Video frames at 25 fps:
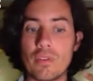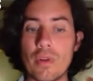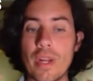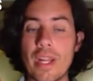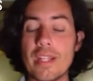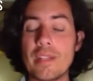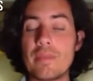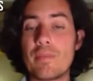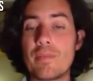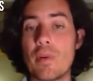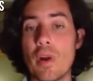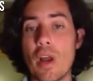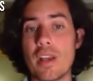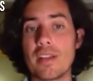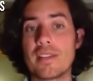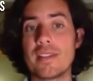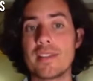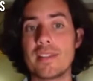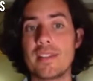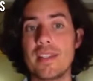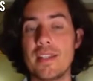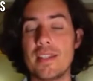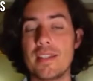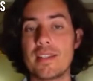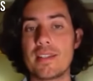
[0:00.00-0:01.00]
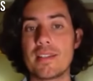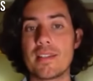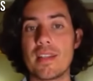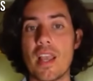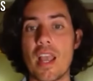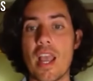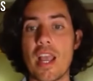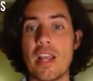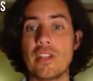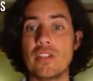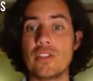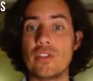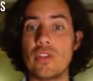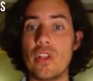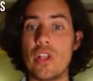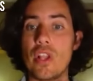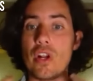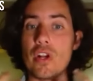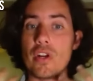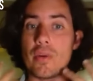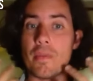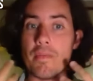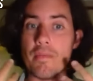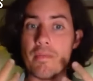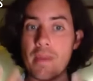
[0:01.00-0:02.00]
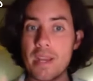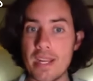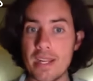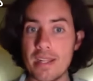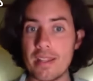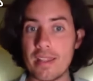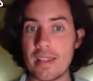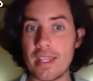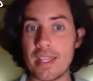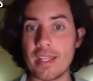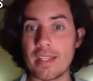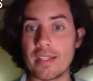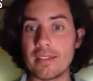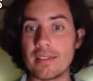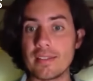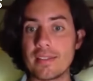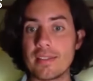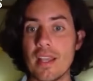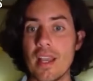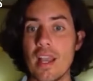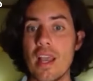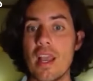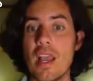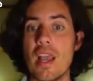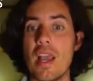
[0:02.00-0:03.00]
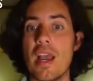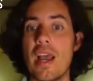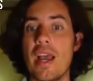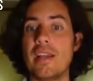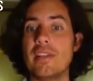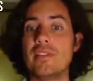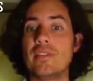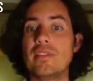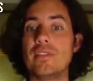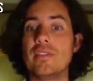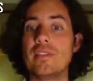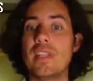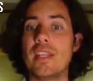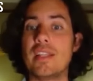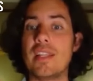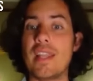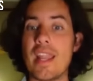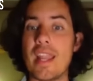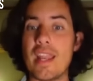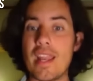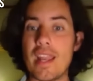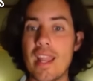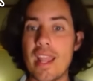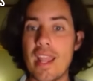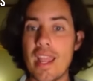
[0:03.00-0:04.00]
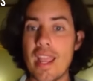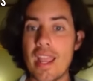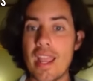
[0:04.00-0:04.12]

great processes and to learn many things, and that